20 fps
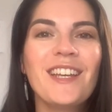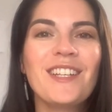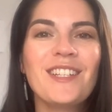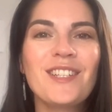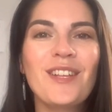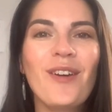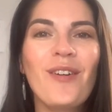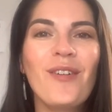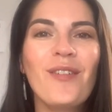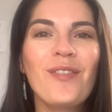
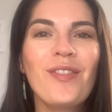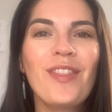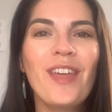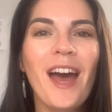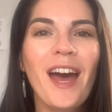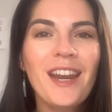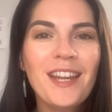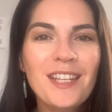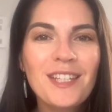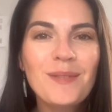So
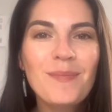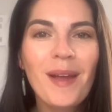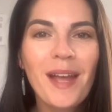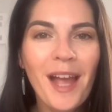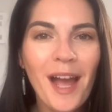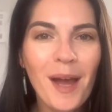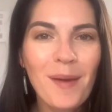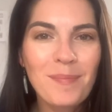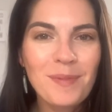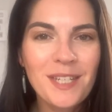that is
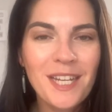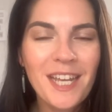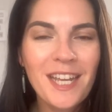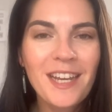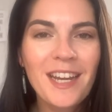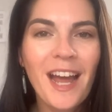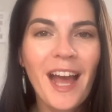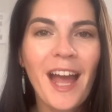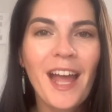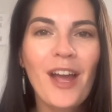my
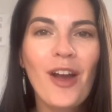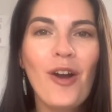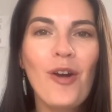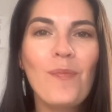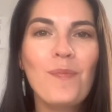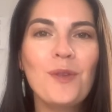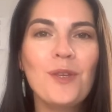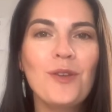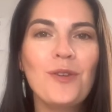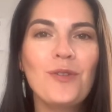update. I
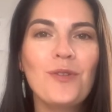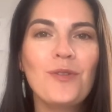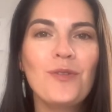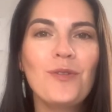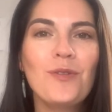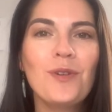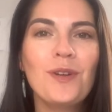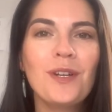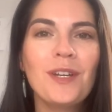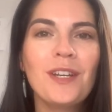hope
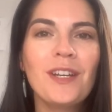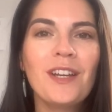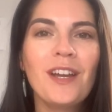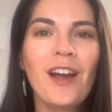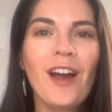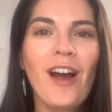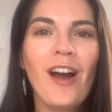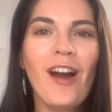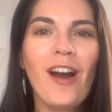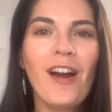you
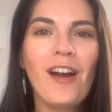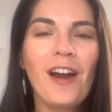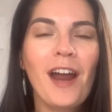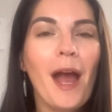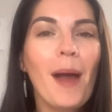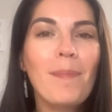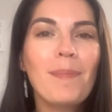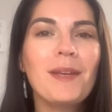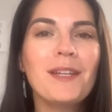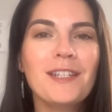are
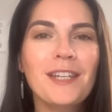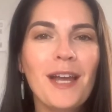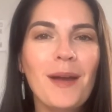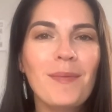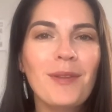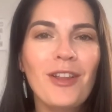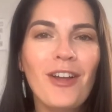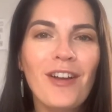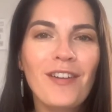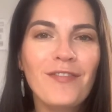happy to
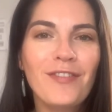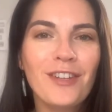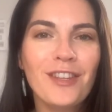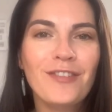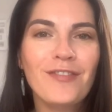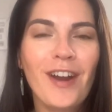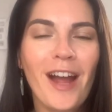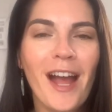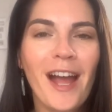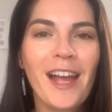come along for
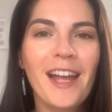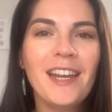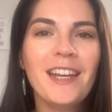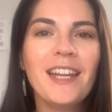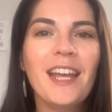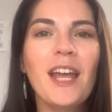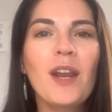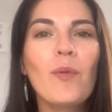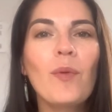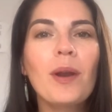the
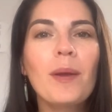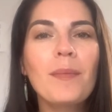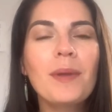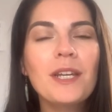ride. And what I'm